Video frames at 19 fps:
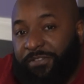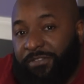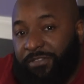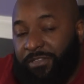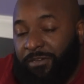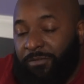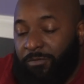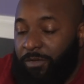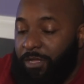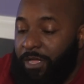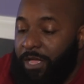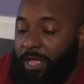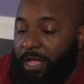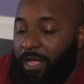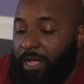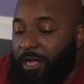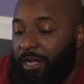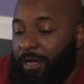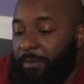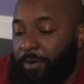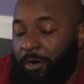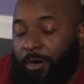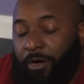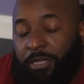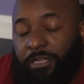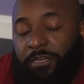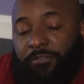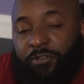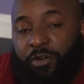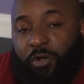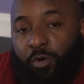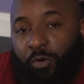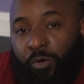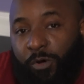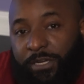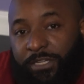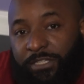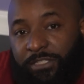So all your
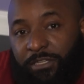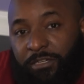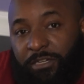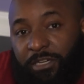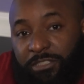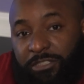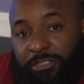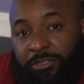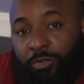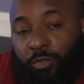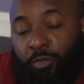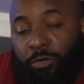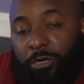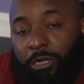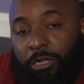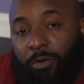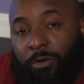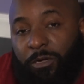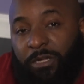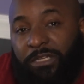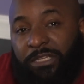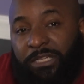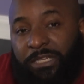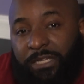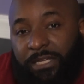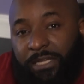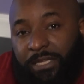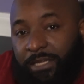recordings are stored locally,